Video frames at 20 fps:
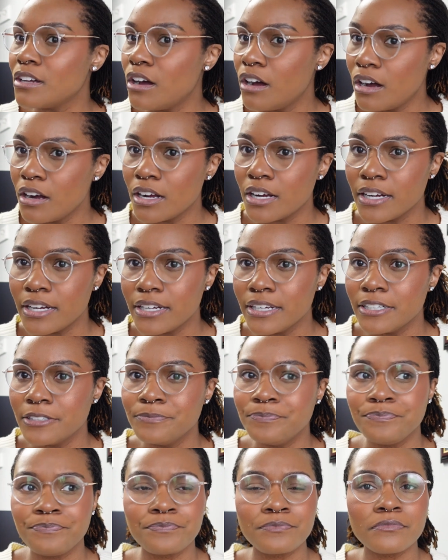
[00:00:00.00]
are
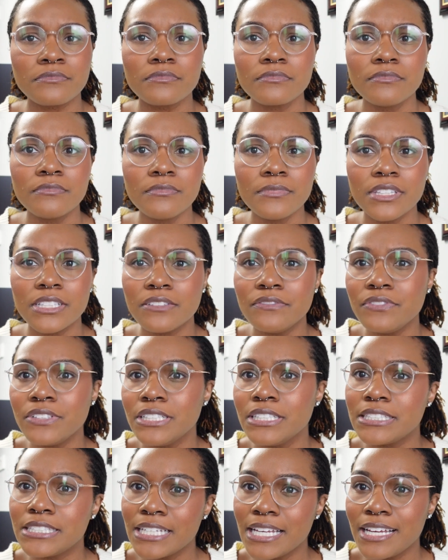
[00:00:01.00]

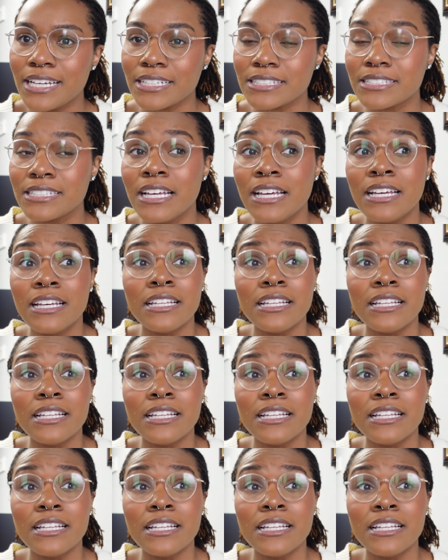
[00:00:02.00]
via text.